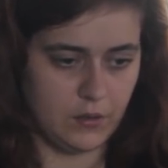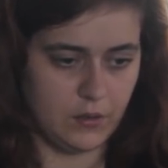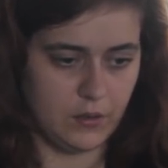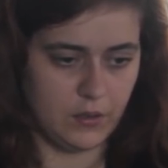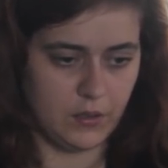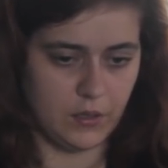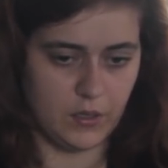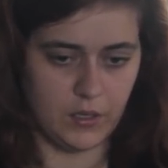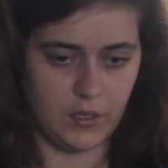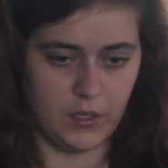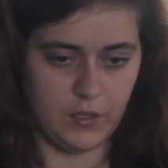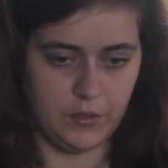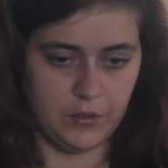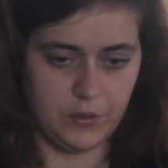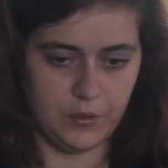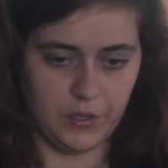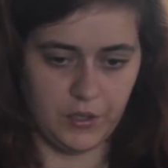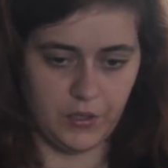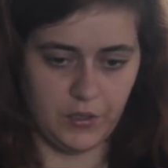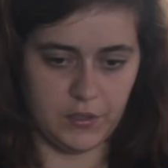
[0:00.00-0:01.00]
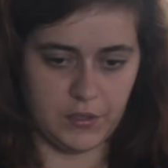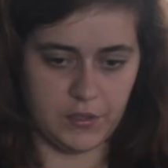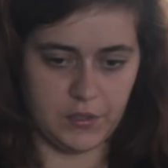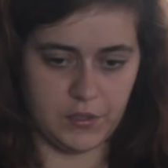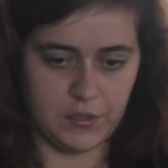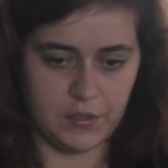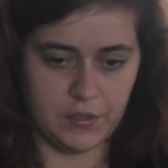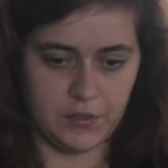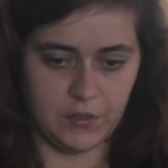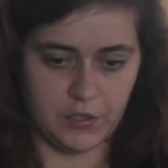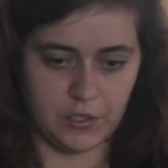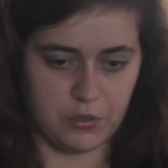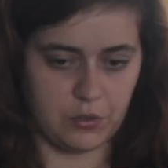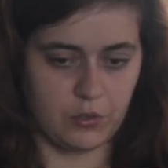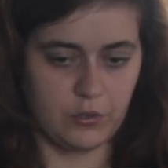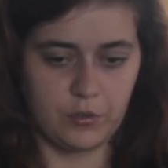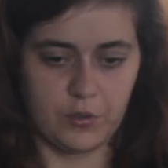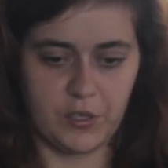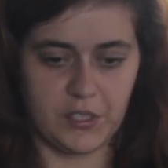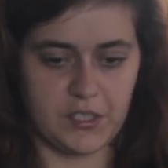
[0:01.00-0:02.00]
and do this, this will
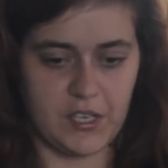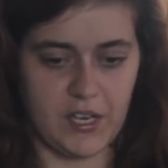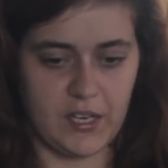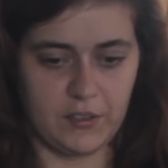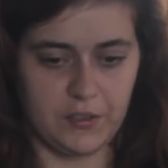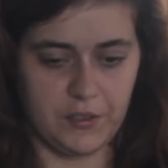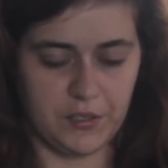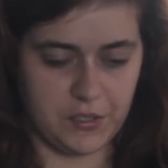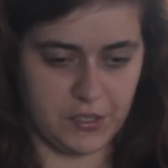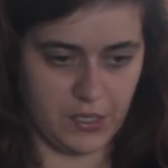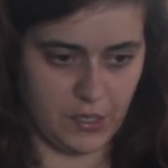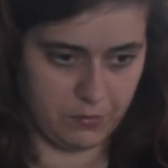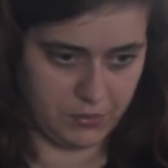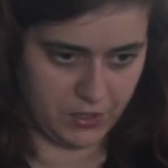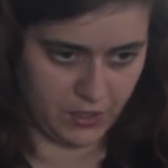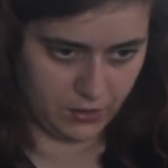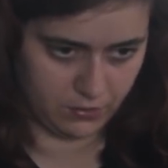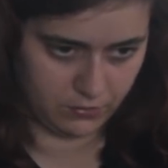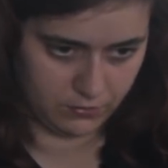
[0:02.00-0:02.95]
do exactly the same thing.